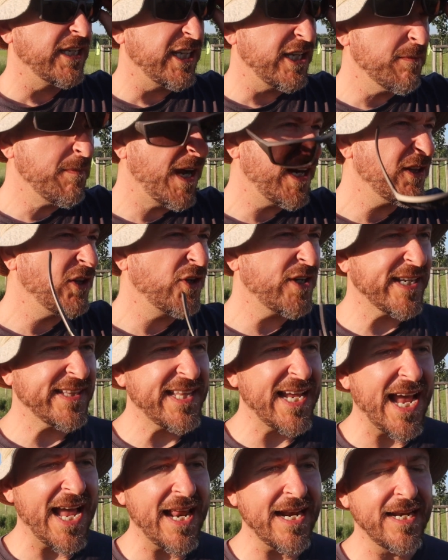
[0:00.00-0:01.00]
You might look at
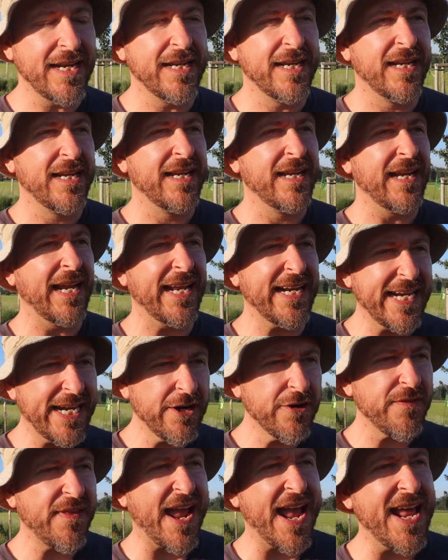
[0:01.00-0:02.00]
that and
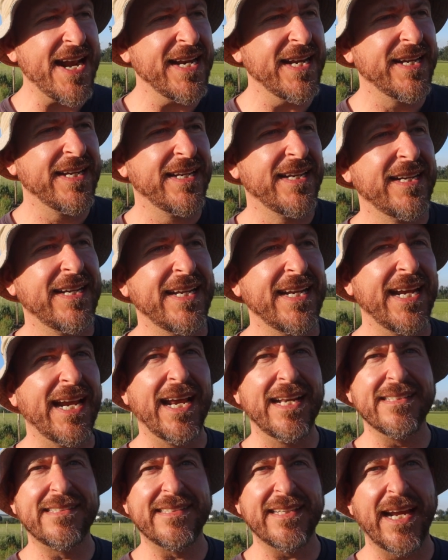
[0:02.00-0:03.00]
hear that
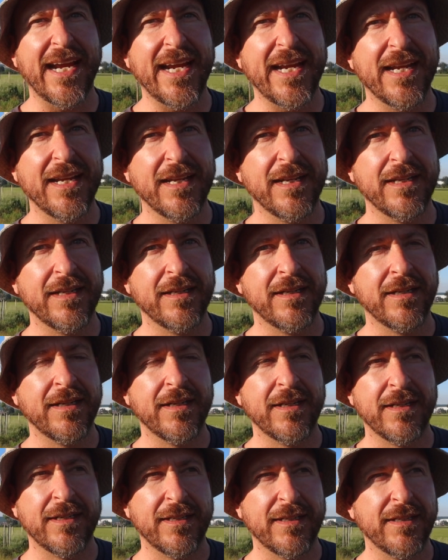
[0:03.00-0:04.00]
and say,
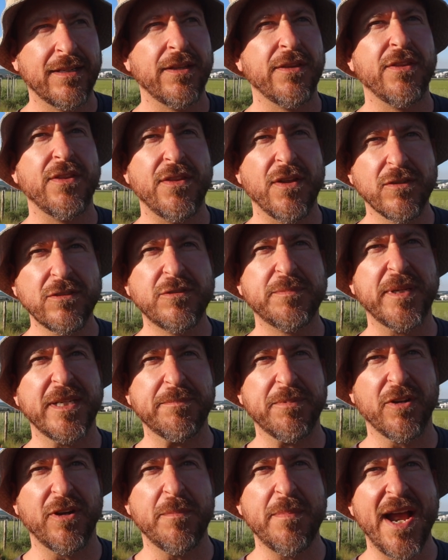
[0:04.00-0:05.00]
those
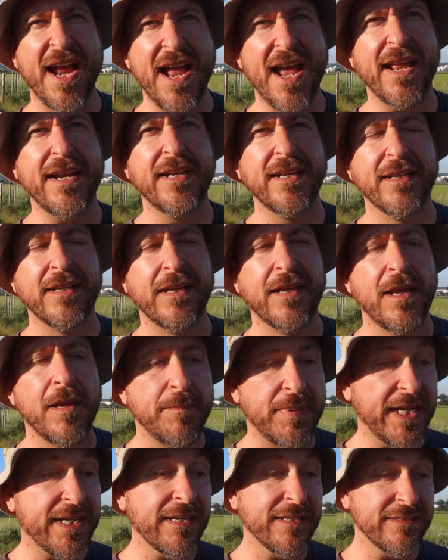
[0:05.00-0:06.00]
people are bad
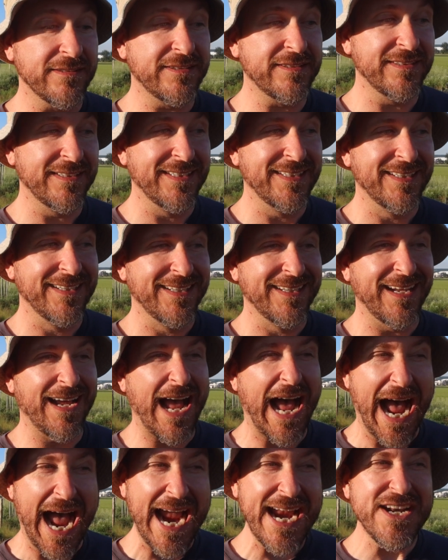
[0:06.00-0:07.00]
because
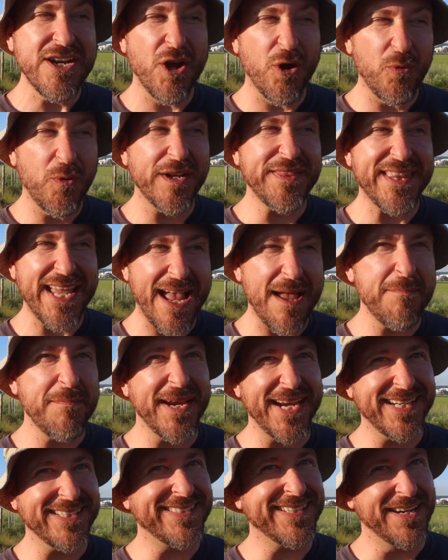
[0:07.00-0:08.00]
I know what that
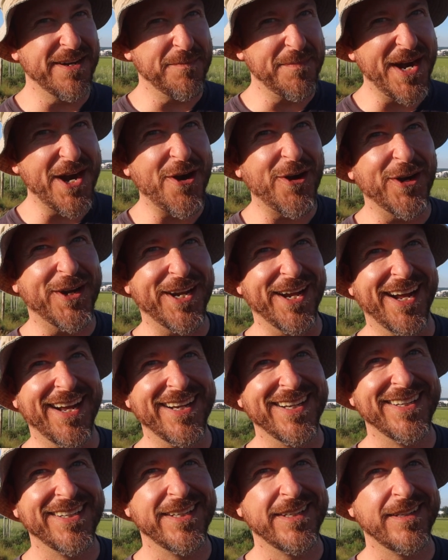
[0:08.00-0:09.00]
means in
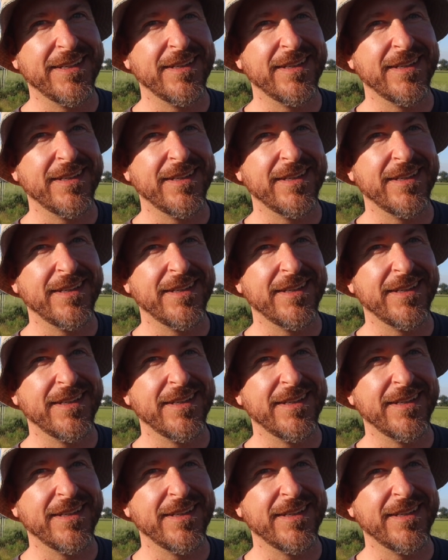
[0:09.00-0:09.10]
America